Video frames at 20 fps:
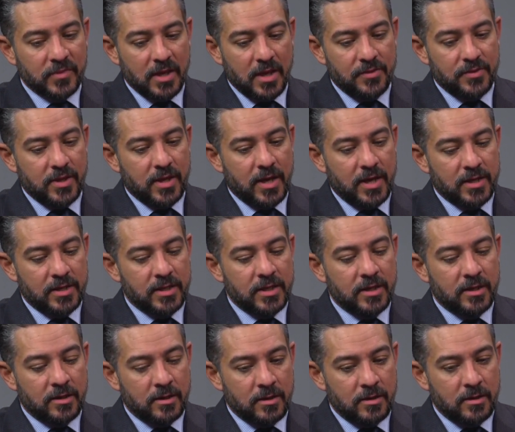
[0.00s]
And the
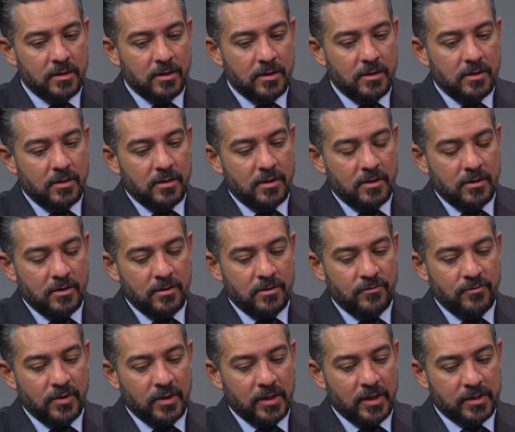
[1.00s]
idea
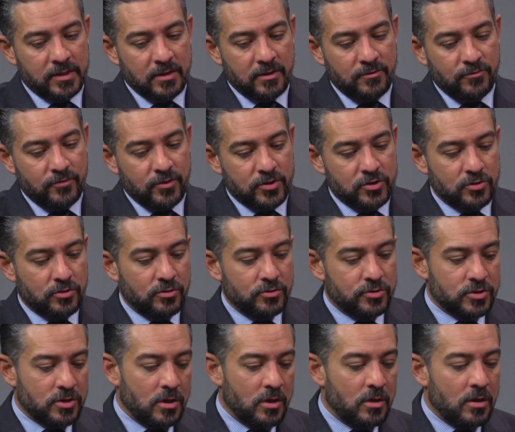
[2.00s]
of elected
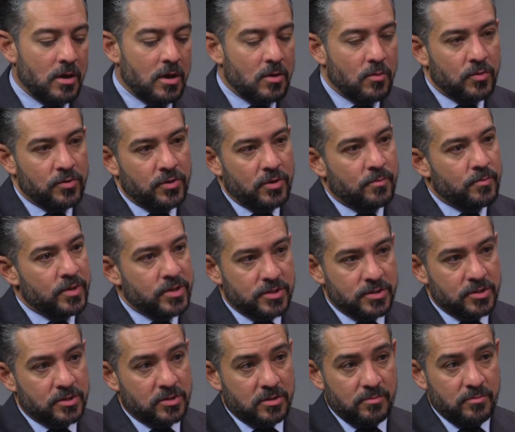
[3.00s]
officials, along with our
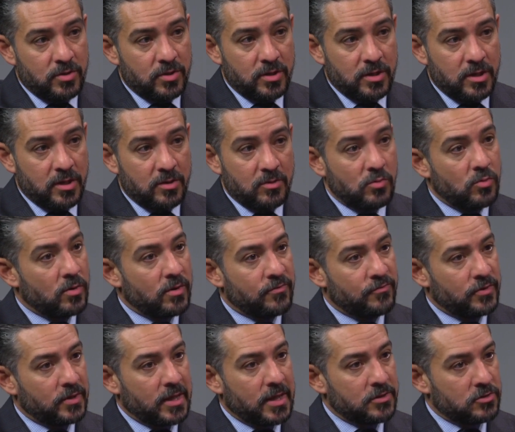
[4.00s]
business community, who are
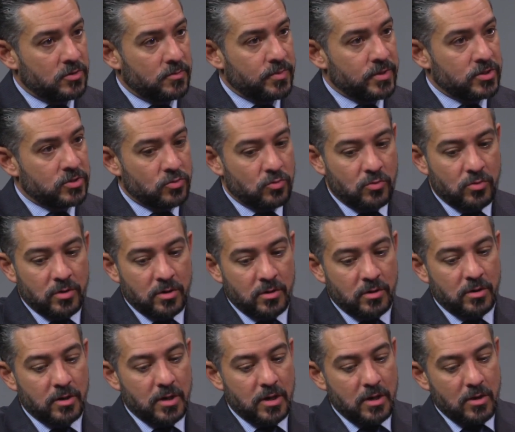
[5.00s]
philanthropists, who
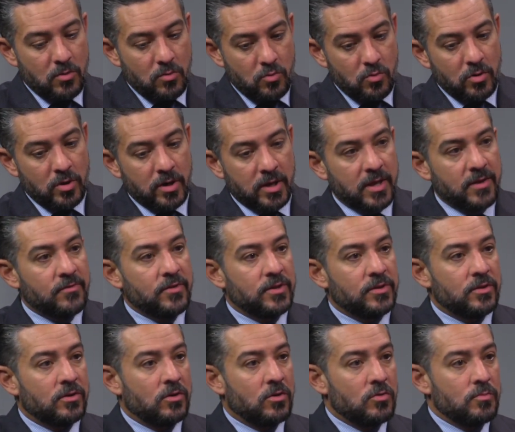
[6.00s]
are who are giving
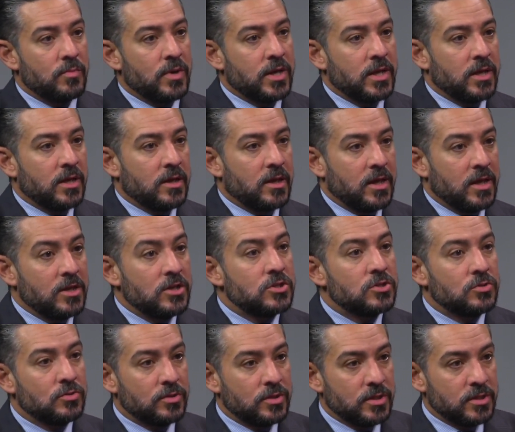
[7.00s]
their own money
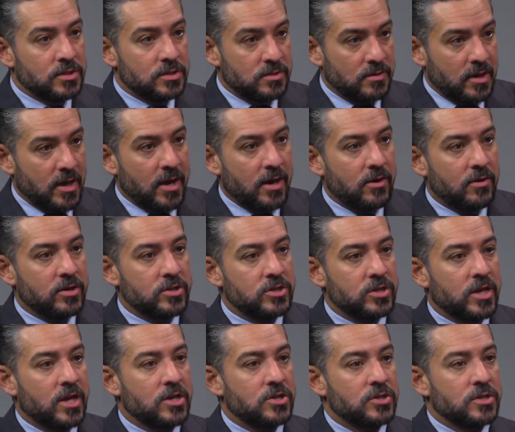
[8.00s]
into these higher
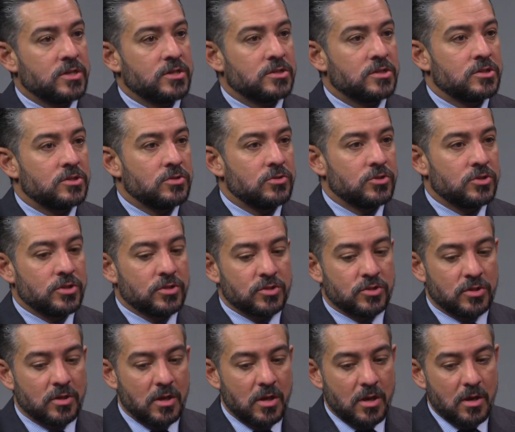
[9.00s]
education institutions.